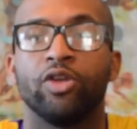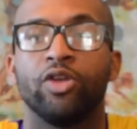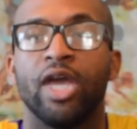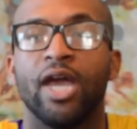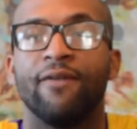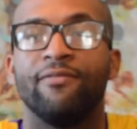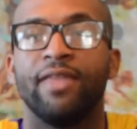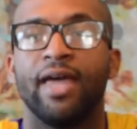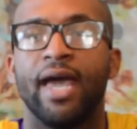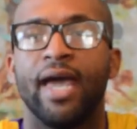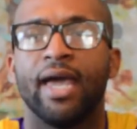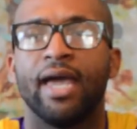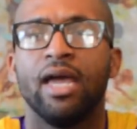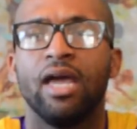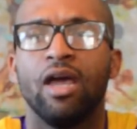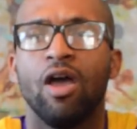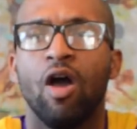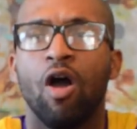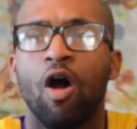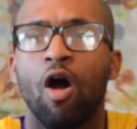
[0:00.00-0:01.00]
You have that
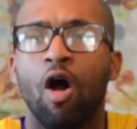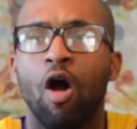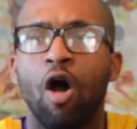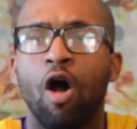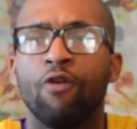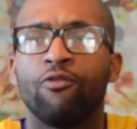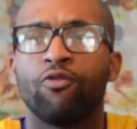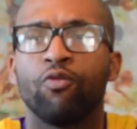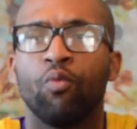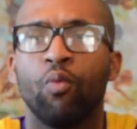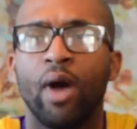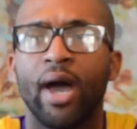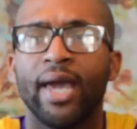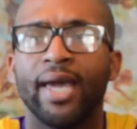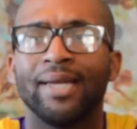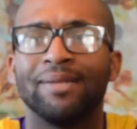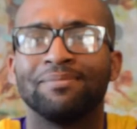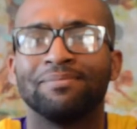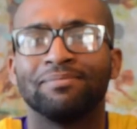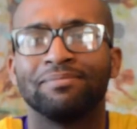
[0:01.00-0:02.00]

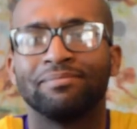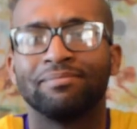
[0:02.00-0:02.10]
off-white